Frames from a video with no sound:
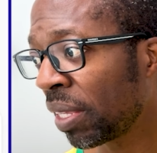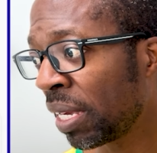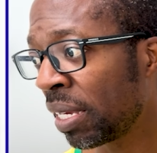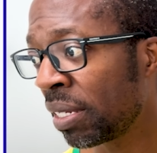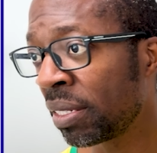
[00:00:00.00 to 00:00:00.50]

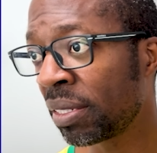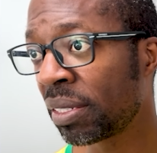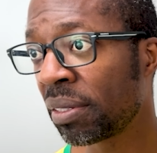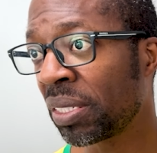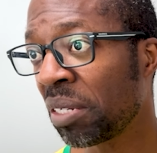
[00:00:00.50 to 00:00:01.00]

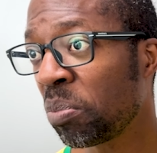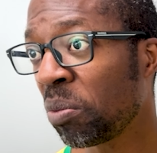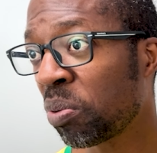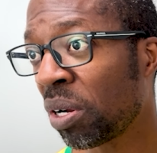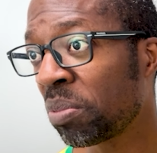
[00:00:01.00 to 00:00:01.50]
is a simple
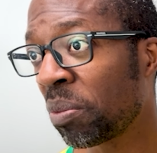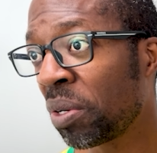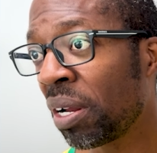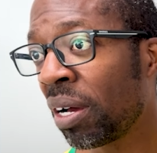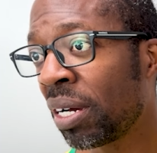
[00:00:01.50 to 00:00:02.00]
prompt I'm going
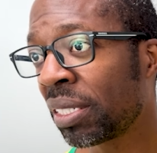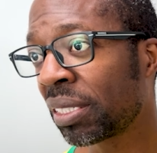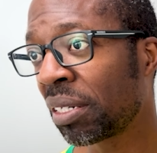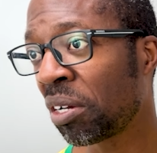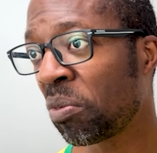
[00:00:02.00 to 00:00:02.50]
to
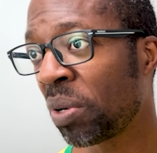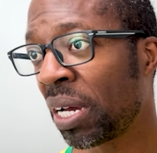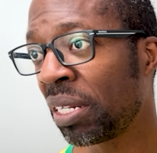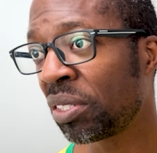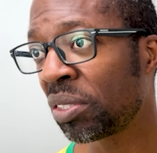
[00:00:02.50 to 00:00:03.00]
ask
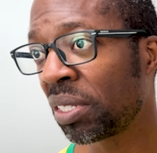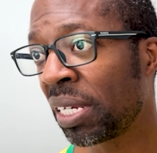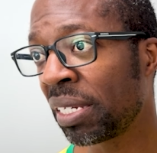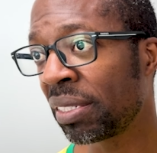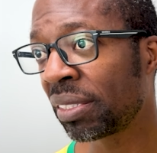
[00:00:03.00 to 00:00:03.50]
Copilot
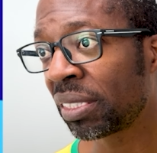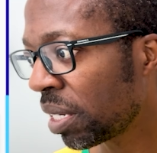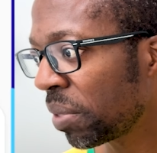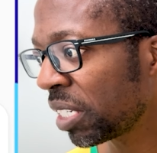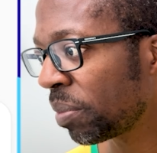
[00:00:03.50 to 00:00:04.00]
is
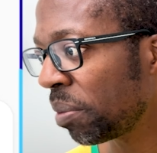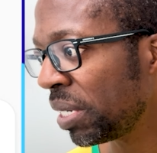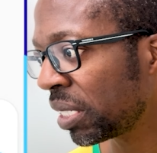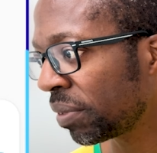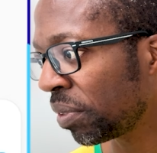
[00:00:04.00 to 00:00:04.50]
summarize my
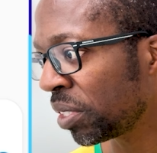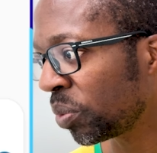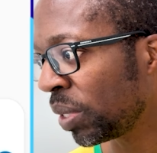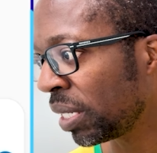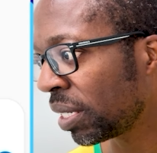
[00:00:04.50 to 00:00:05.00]
meetings for this
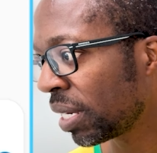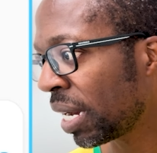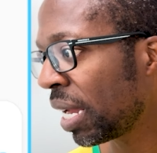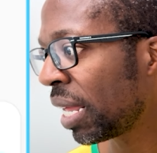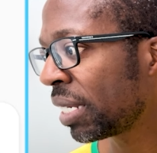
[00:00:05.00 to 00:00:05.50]
week.
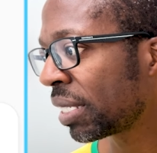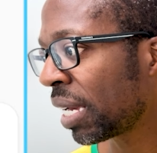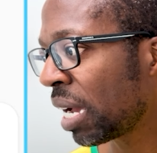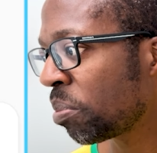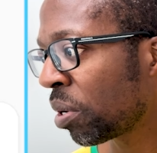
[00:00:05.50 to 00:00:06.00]
Highlight
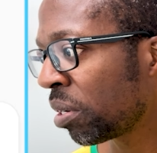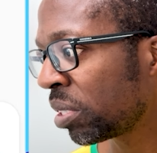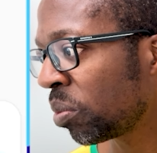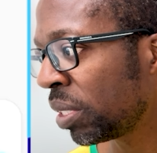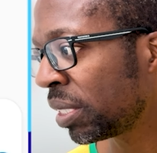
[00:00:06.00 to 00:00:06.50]
high priority
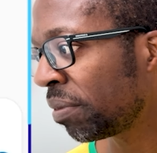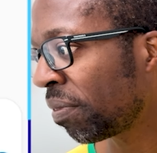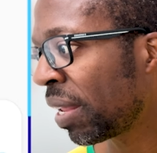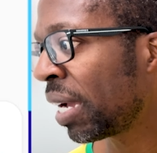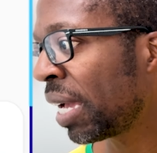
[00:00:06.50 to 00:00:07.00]
ones and
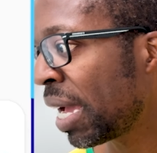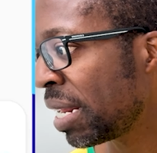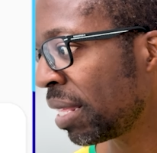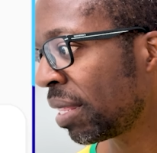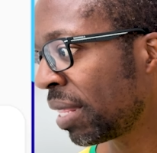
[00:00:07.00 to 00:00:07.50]
flag
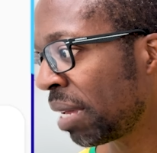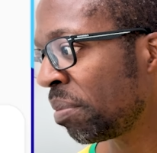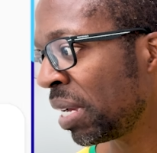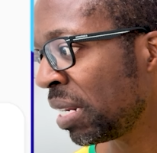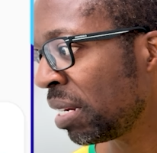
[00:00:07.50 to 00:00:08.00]
any that
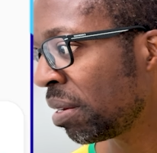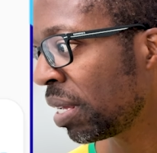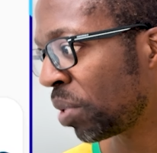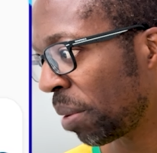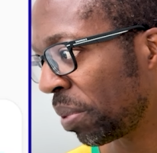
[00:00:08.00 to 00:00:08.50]
may need
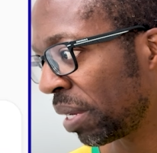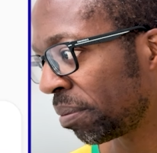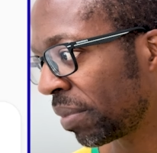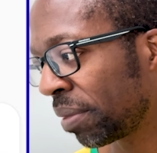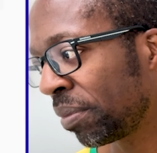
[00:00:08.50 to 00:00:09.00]
prepping,
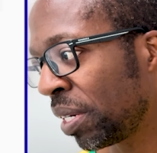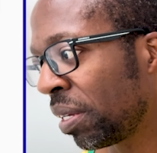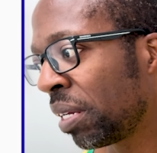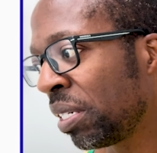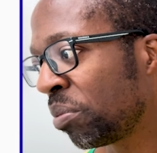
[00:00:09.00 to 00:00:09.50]

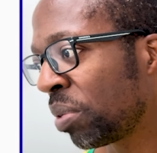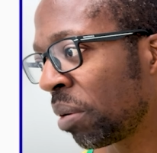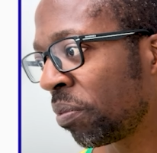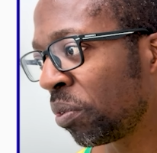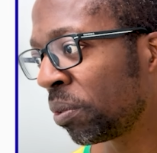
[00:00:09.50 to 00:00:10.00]
I need to
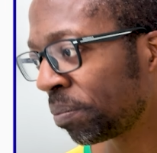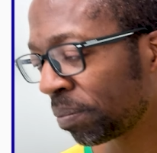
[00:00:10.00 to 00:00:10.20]
prep for.